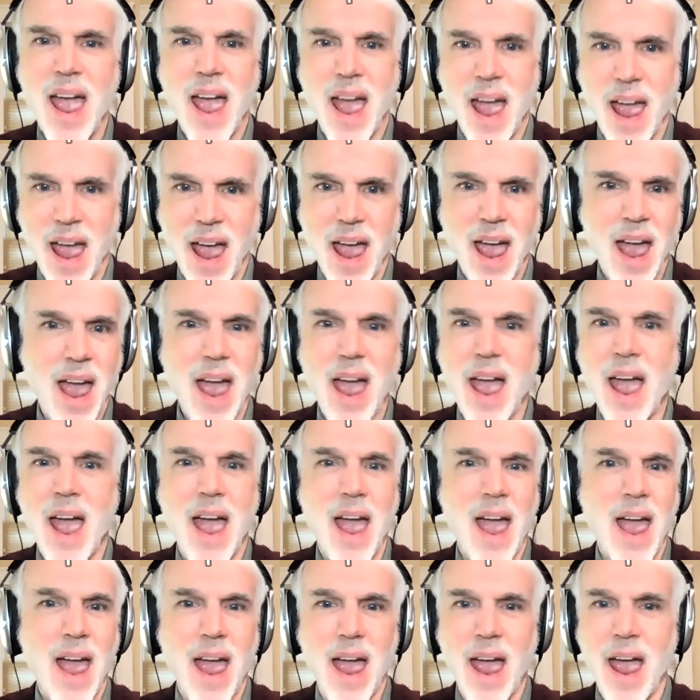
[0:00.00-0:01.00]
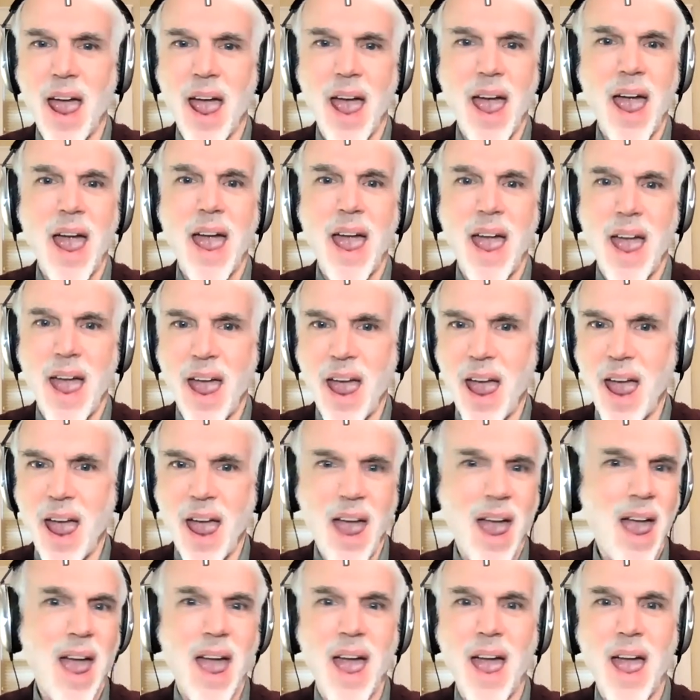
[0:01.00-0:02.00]
E,
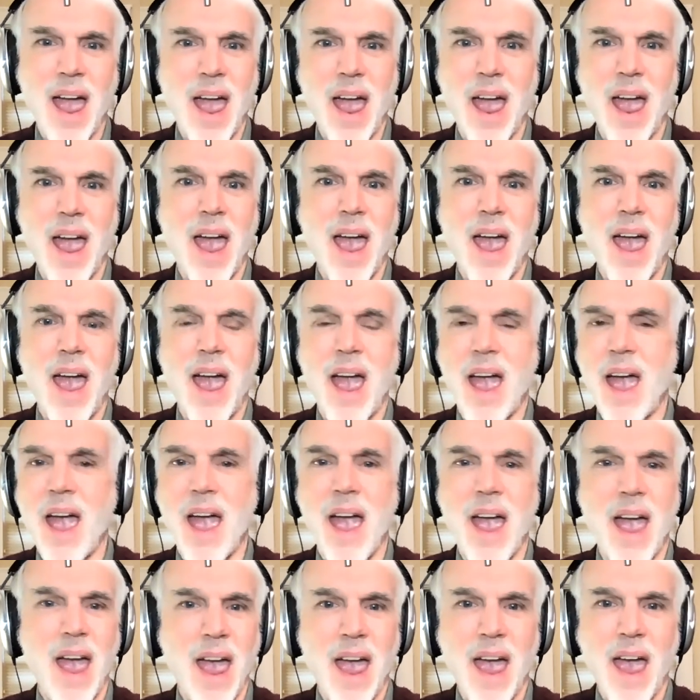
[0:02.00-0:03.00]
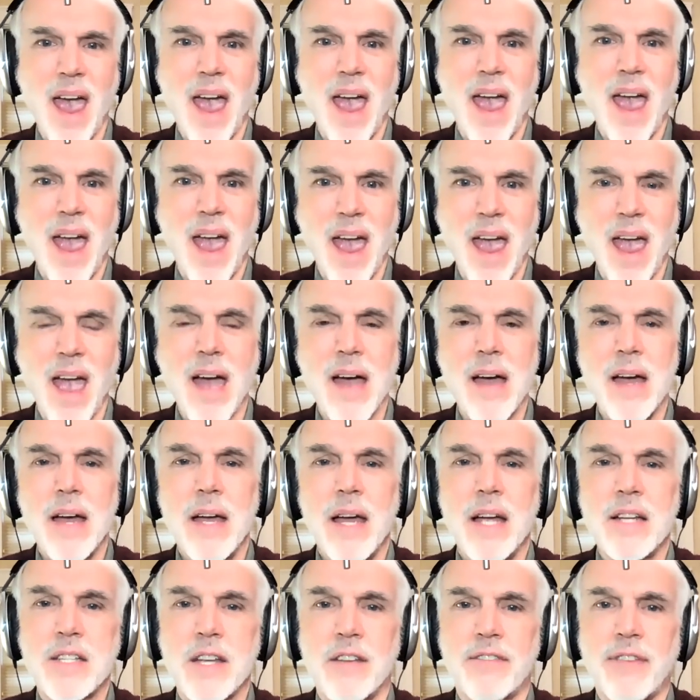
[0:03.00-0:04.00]
E, E, E.
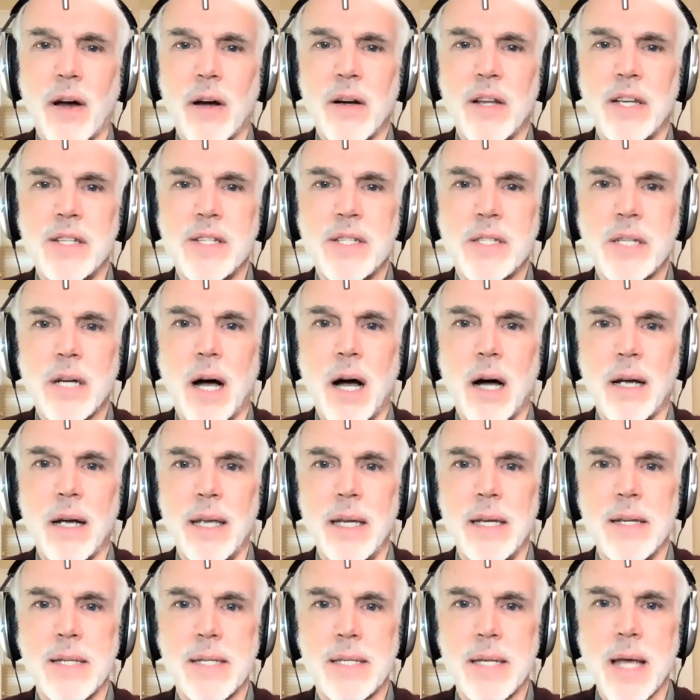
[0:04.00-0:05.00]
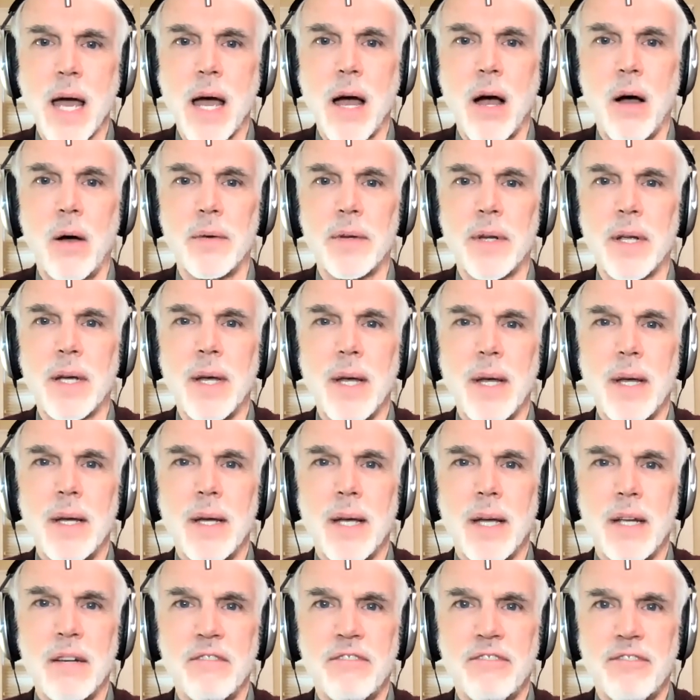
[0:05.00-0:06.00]
It's a fairly tonguey sound.
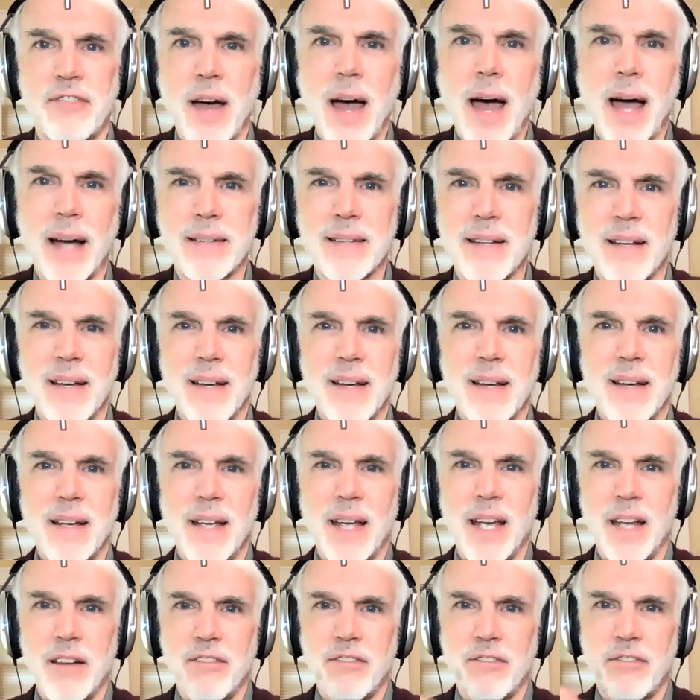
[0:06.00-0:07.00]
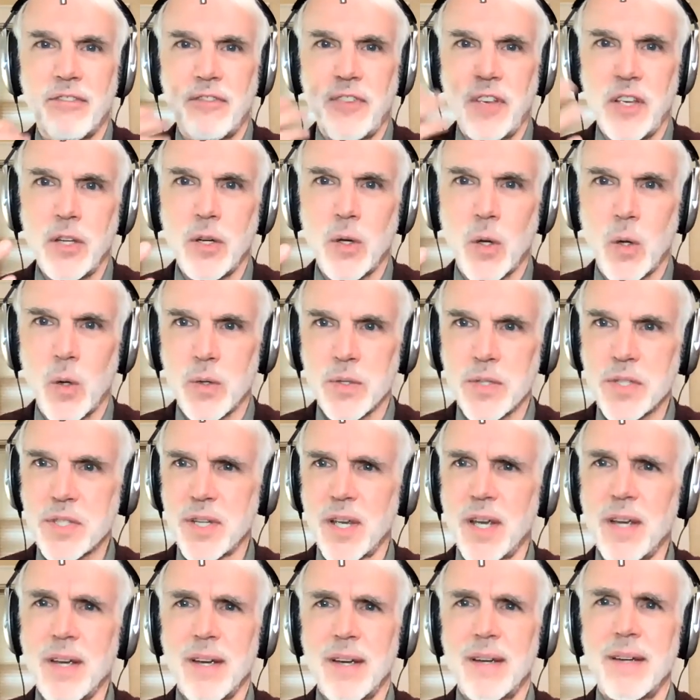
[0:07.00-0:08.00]
In fact, it feels
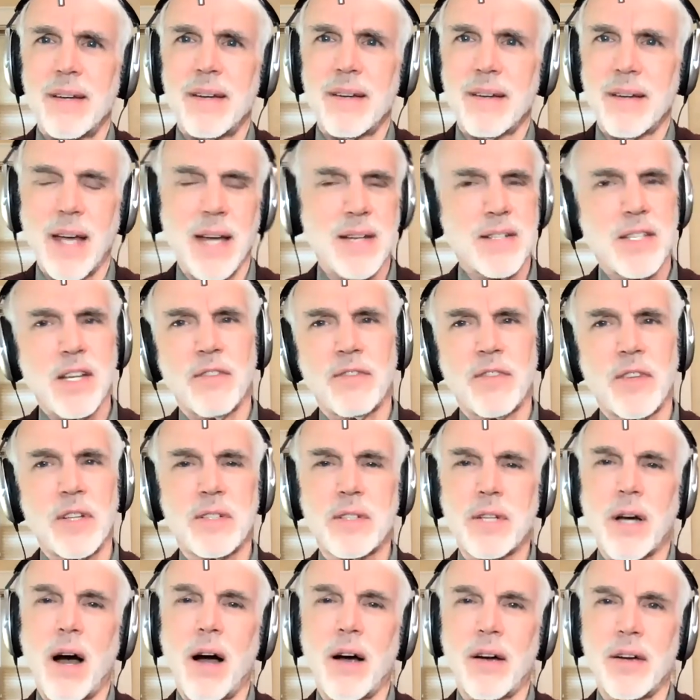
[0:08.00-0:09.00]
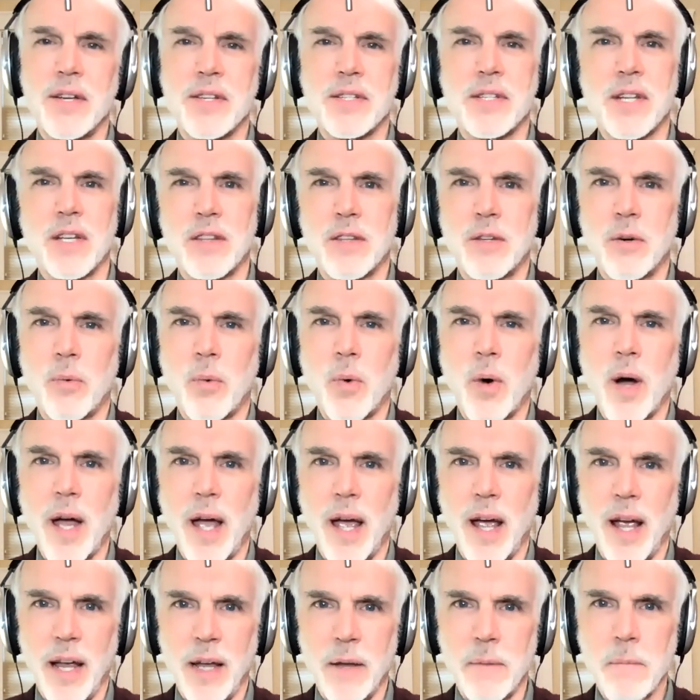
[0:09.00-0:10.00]
as if the tongue is in the
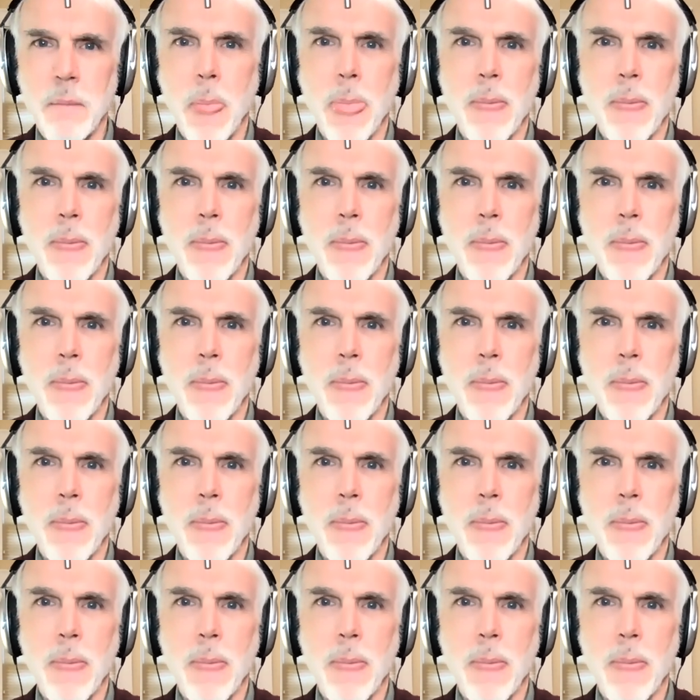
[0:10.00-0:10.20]
way,